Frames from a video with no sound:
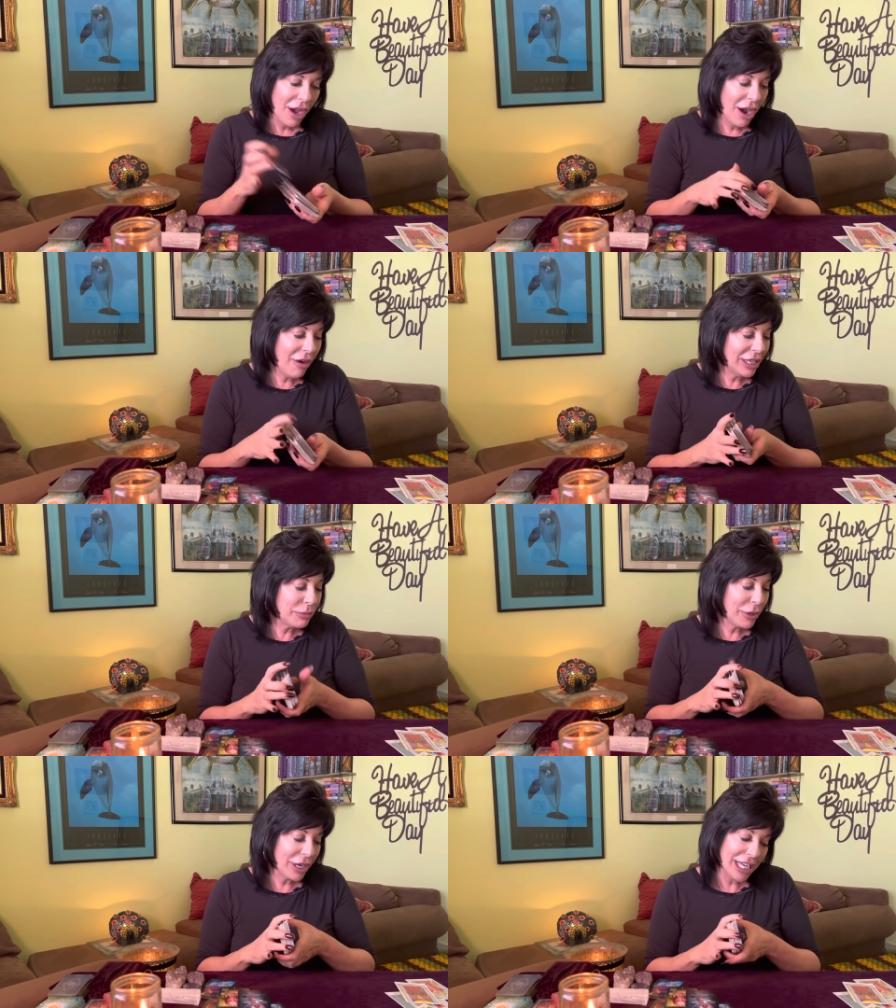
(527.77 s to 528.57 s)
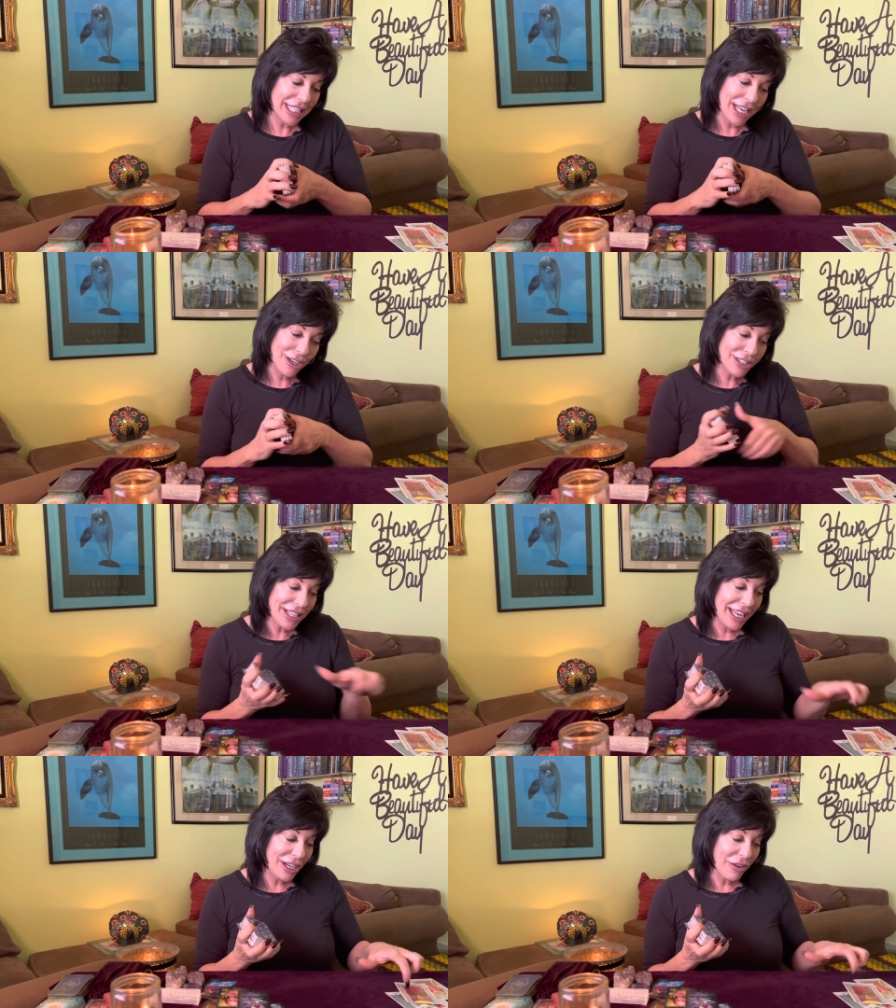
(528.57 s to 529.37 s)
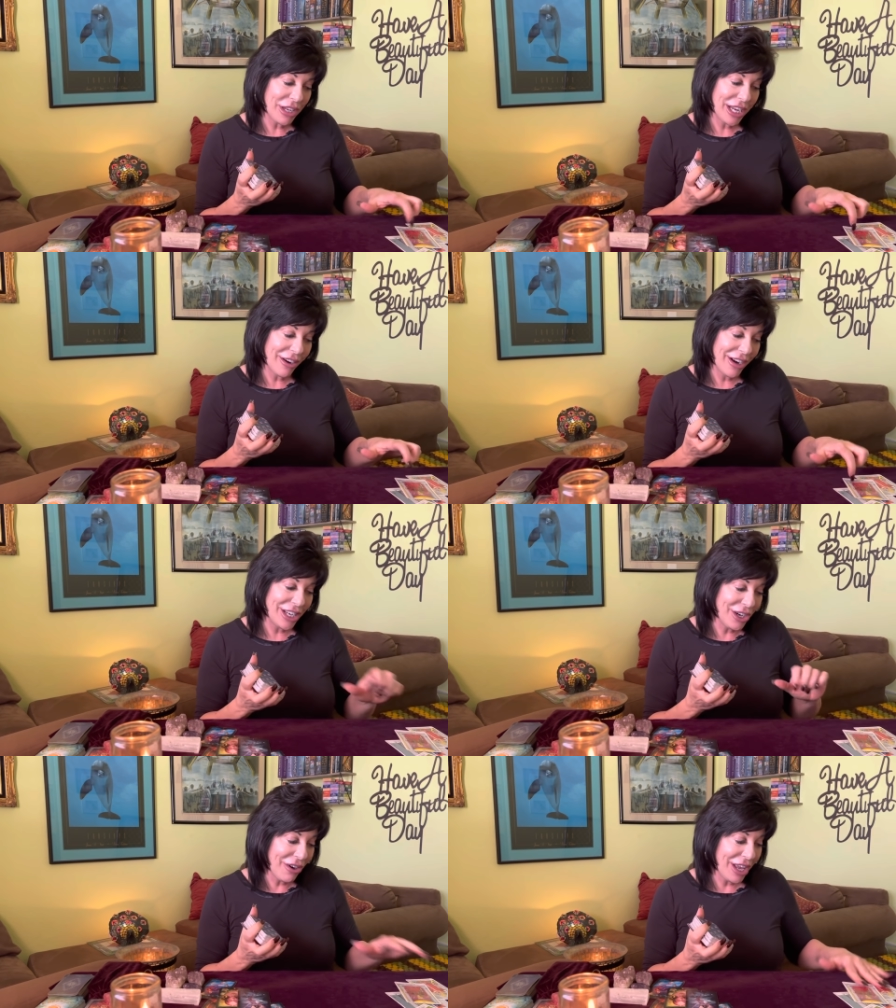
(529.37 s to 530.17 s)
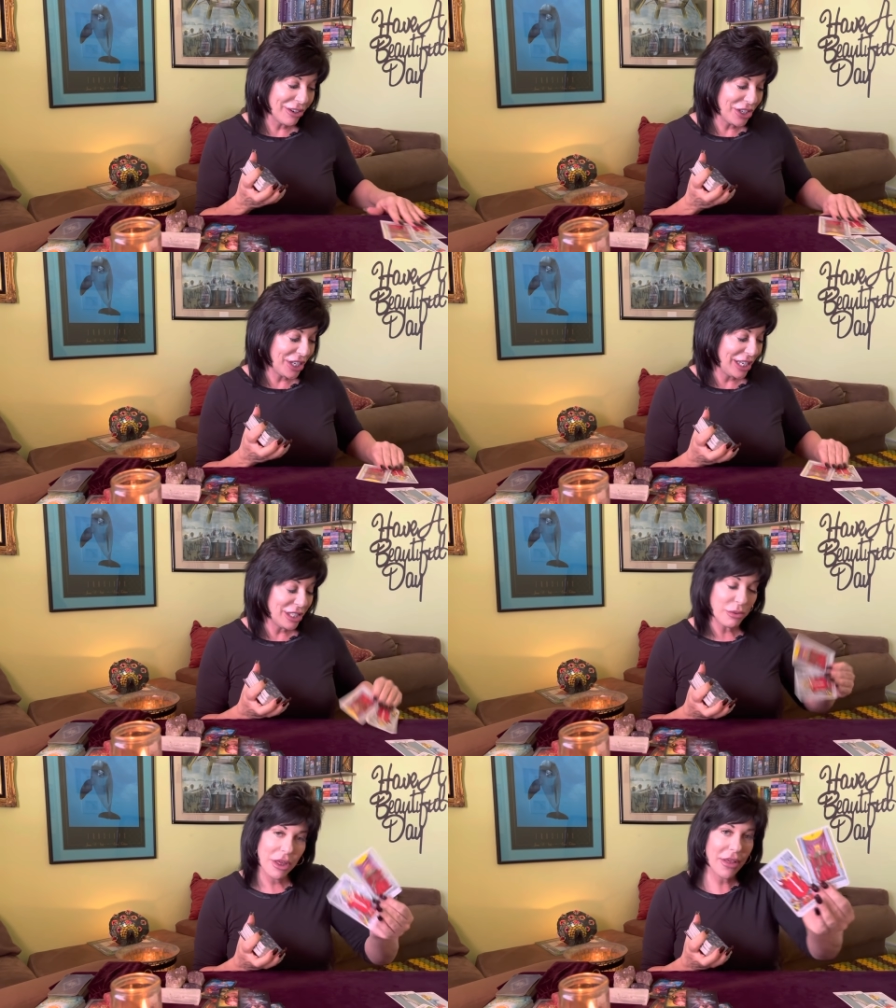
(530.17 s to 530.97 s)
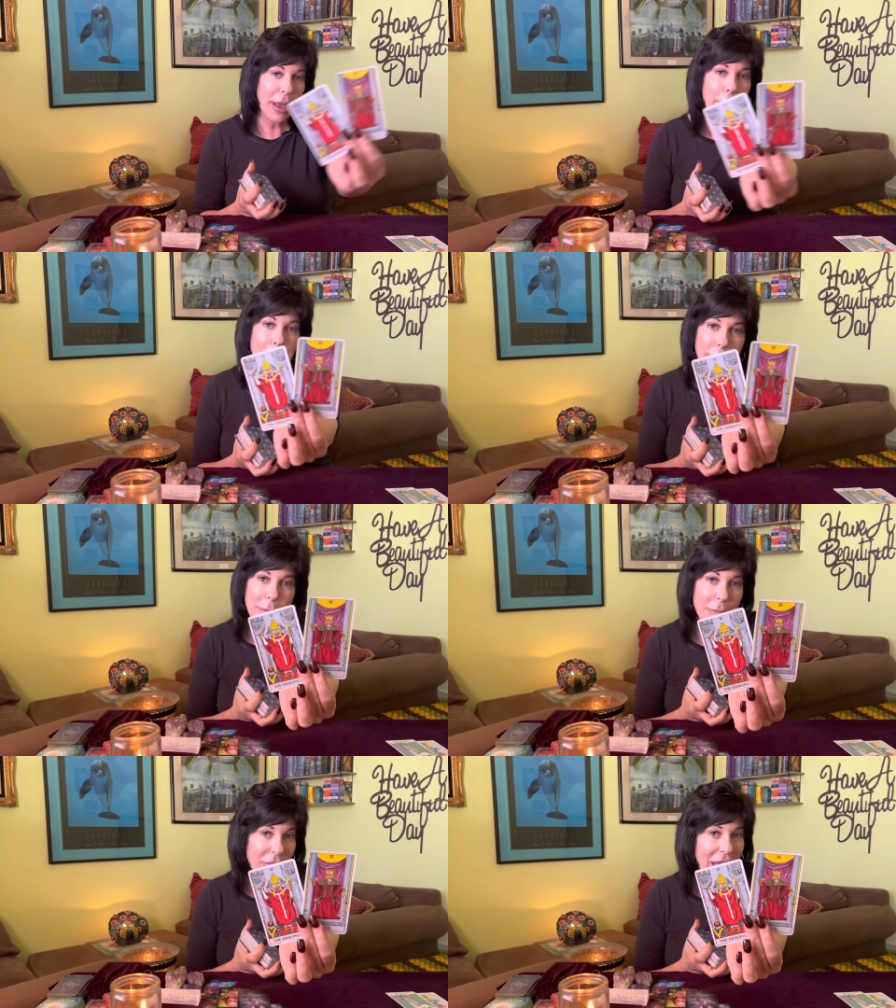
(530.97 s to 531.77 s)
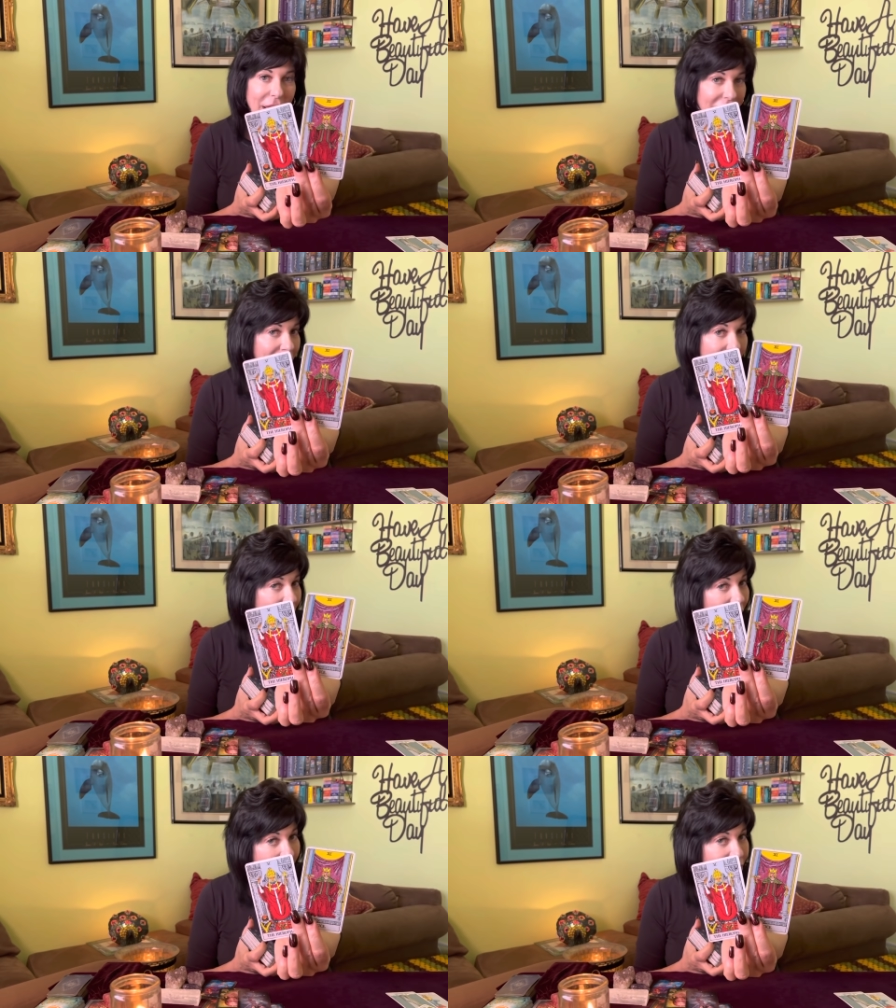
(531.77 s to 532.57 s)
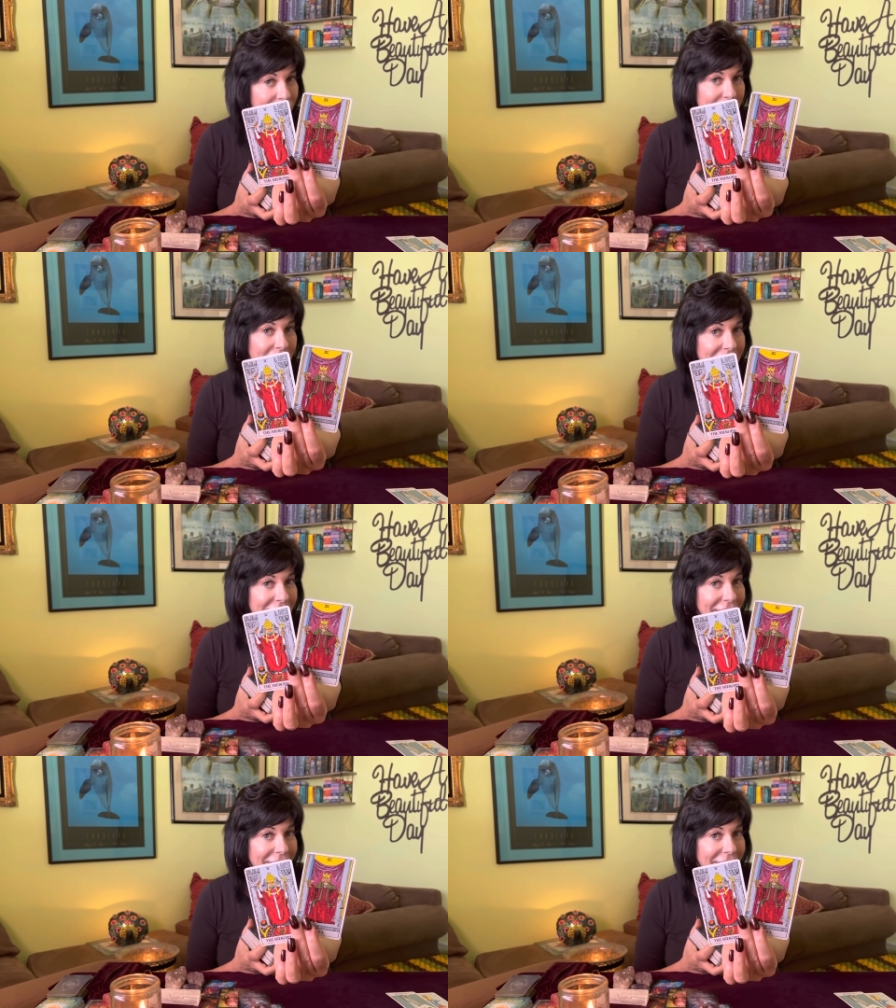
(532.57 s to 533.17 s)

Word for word: All right, Spirit Guides. And you're standing over here in your energies with that Hierophant.